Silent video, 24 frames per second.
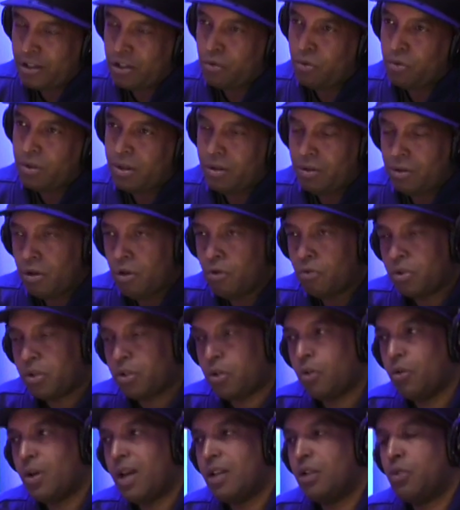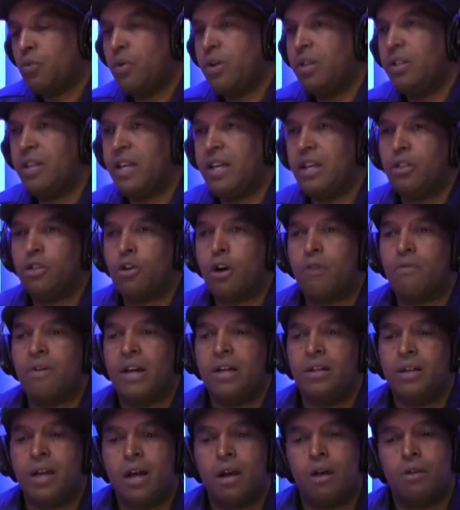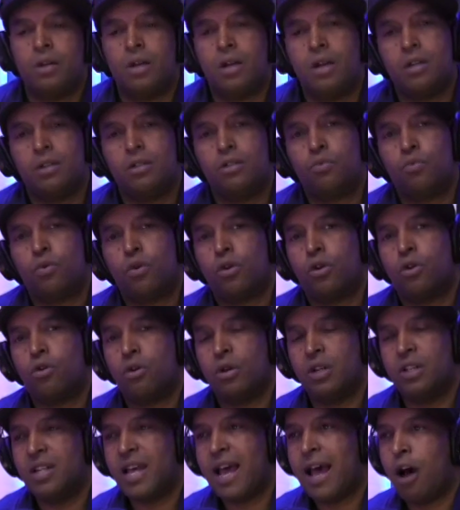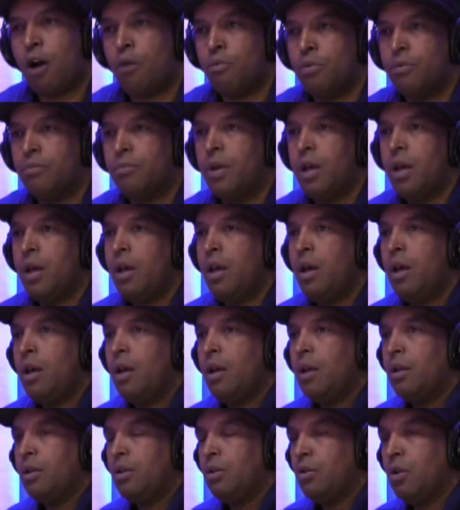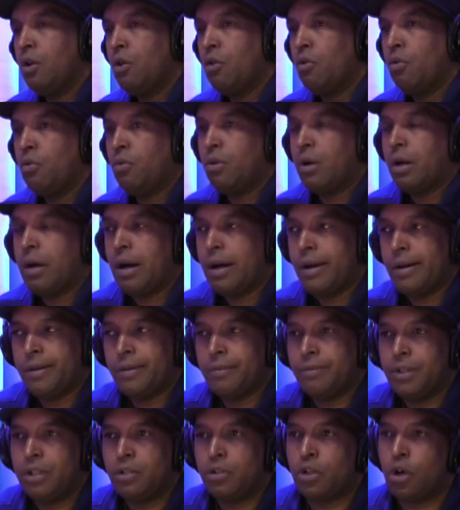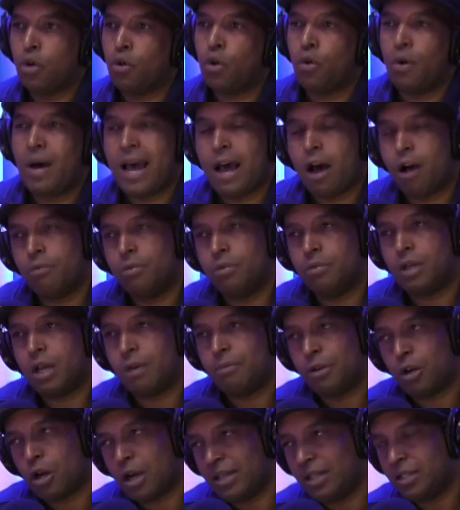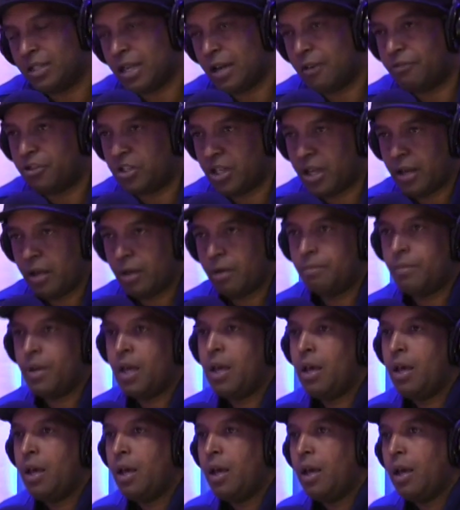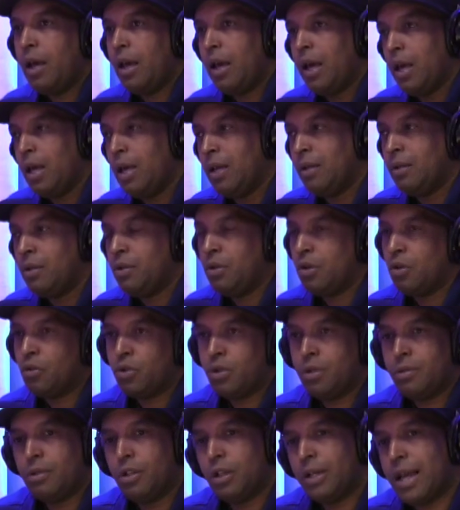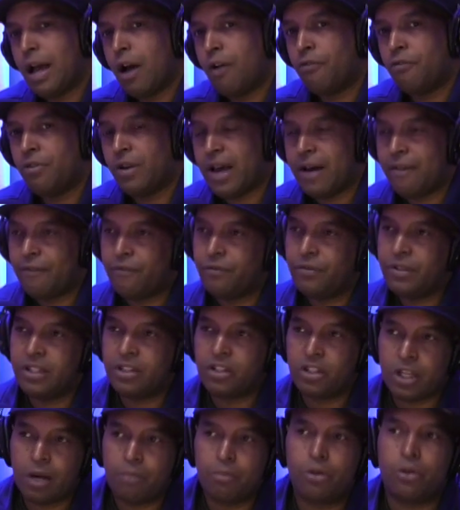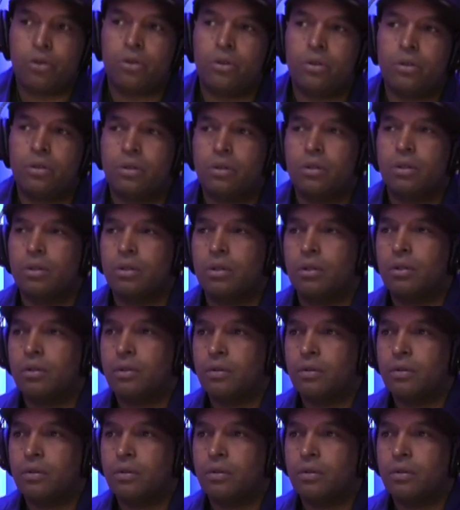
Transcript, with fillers: to it, you know. So that's where things are right now. Gun is working on his album, mm-hmm. you know, um, his solo album coming out of Def Jam and you know she look out for that this summer. Cool,